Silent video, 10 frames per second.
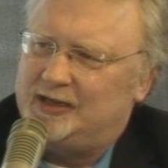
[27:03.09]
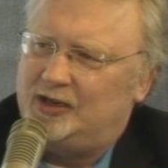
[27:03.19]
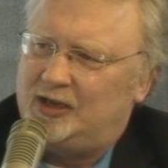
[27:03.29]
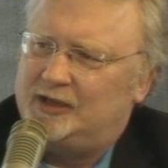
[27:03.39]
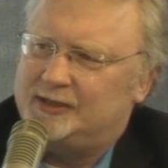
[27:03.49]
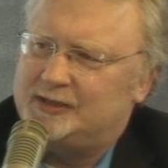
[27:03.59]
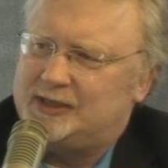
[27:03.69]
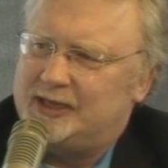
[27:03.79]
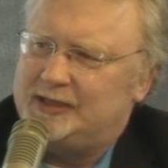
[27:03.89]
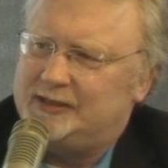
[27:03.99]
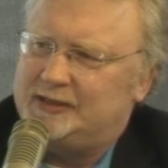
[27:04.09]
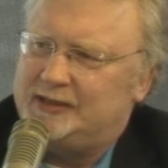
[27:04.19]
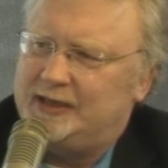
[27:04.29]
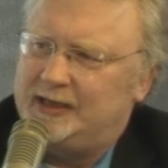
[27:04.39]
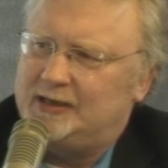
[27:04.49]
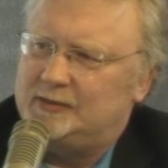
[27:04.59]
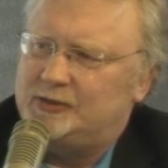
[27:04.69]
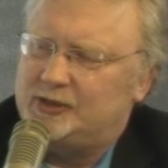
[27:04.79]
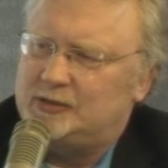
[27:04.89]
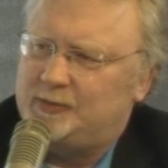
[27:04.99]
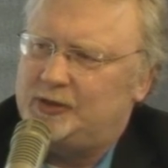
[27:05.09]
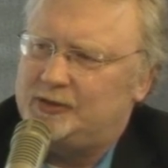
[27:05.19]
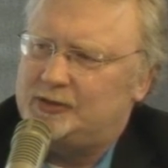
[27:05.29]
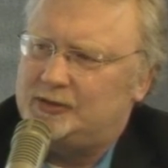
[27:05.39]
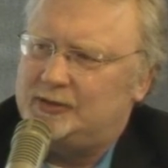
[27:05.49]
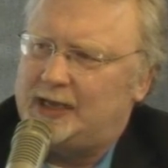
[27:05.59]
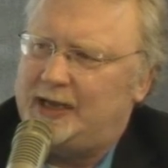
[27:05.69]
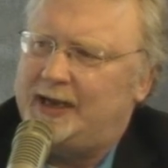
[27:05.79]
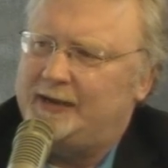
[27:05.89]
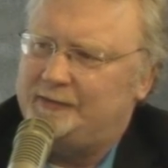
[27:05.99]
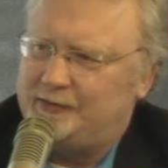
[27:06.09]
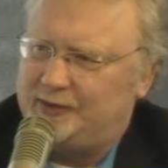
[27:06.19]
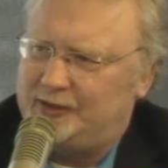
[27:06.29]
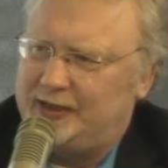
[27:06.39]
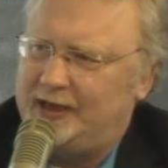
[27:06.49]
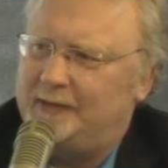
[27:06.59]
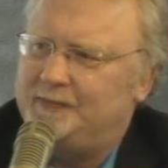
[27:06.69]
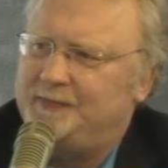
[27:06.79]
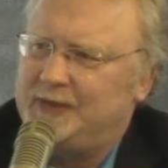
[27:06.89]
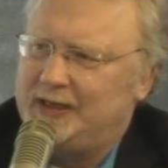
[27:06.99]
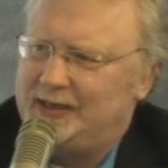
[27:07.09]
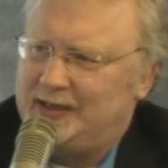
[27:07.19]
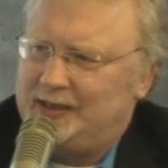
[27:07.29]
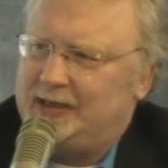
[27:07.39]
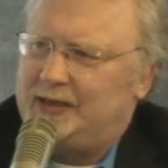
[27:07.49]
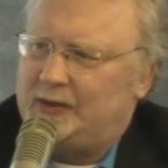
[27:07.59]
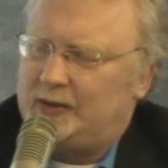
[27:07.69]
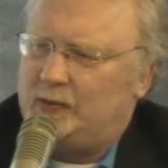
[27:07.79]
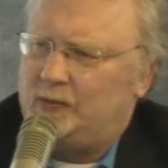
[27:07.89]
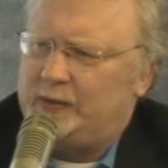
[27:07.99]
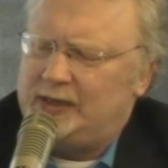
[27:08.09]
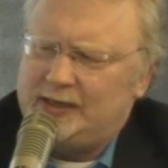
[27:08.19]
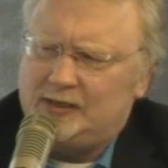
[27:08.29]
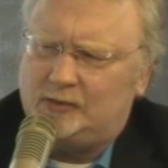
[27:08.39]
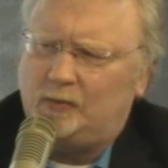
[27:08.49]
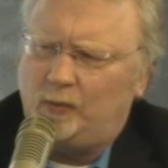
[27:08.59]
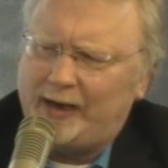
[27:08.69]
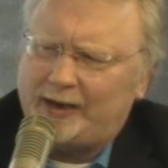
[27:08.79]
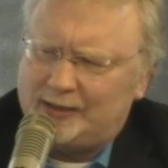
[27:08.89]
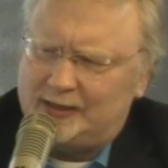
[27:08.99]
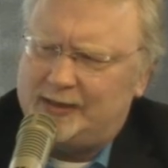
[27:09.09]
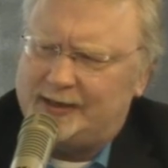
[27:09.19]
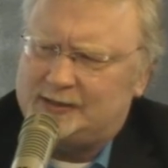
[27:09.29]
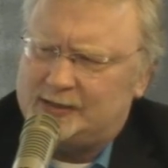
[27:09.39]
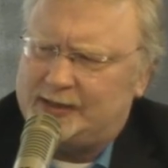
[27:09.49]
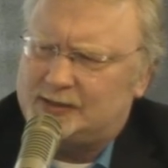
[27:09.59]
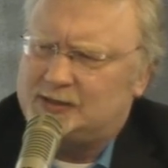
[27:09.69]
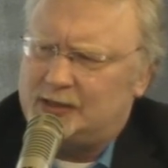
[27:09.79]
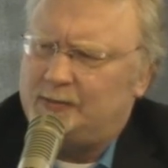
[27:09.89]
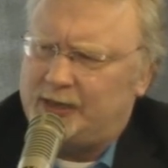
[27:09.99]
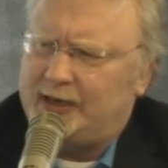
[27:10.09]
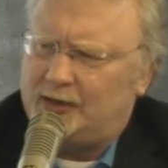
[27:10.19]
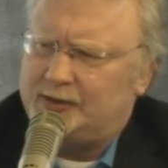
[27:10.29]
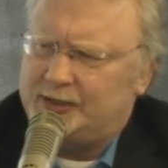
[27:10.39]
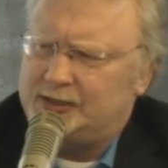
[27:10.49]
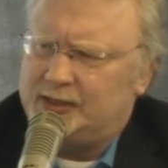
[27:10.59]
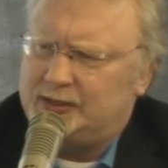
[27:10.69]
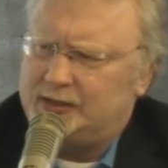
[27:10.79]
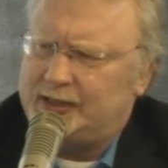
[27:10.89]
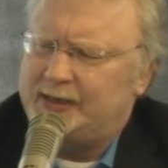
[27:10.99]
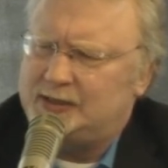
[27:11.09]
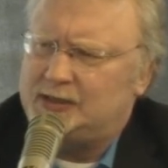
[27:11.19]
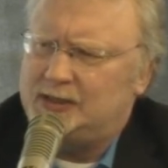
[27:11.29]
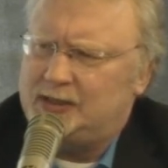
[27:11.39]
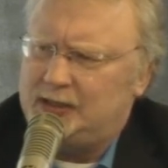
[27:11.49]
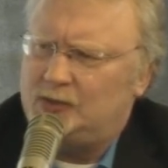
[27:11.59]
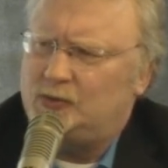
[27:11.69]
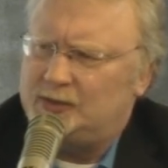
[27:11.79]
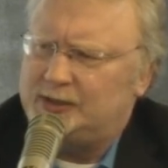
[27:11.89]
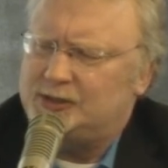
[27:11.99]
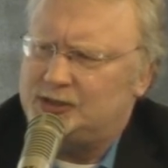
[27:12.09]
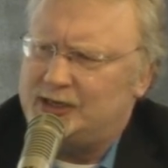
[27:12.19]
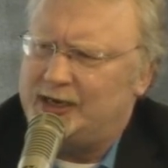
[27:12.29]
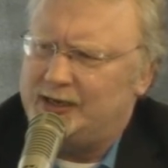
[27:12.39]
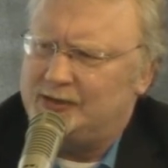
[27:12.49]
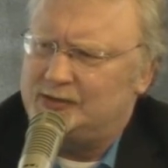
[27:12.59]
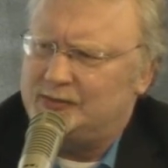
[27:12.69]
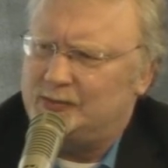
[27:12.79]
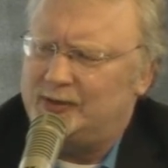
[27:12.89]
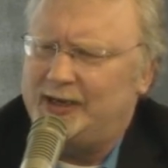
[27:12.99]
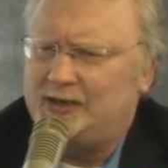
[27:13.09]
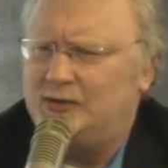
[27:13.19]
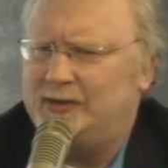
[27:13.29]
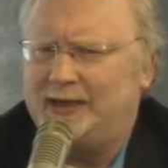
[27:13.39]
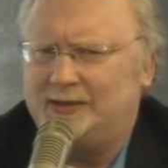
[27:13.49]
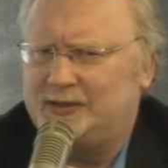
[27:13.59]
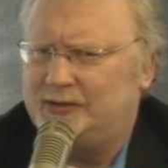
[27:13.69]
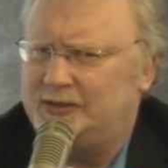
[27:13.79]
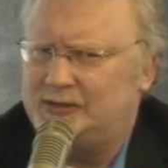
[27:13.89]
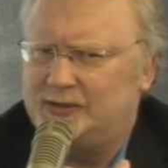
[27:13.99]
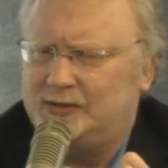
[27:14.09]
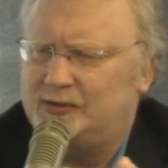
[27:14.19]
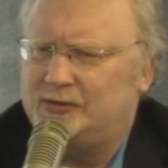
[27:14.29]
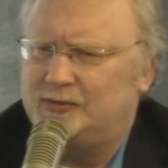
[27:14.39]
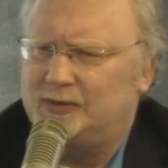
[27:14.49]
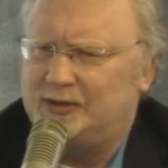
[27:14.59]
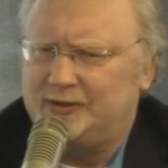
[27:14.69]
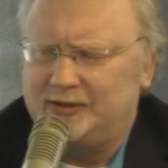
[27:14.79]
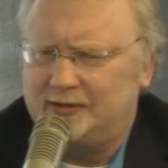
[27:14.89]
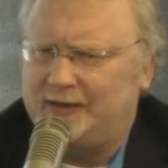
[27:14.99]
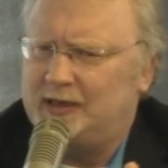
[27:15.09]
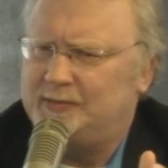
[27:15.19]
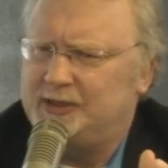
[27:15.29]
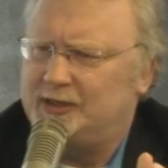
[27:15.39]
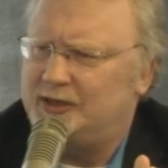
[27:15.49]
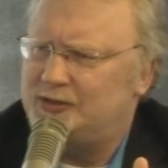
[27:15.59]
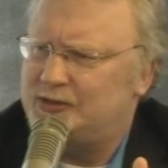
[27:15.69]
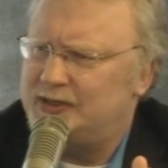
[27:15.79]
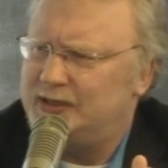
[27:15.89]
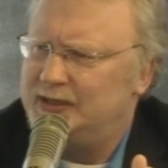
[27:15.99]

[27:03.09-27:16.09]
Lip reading: all excited, and it was a spiritual high for them. We need to recognize that somehow, mm-hmm, isn't it? Mm-hmm. That it's an equal exchange. We're not going out there into the third world or developing country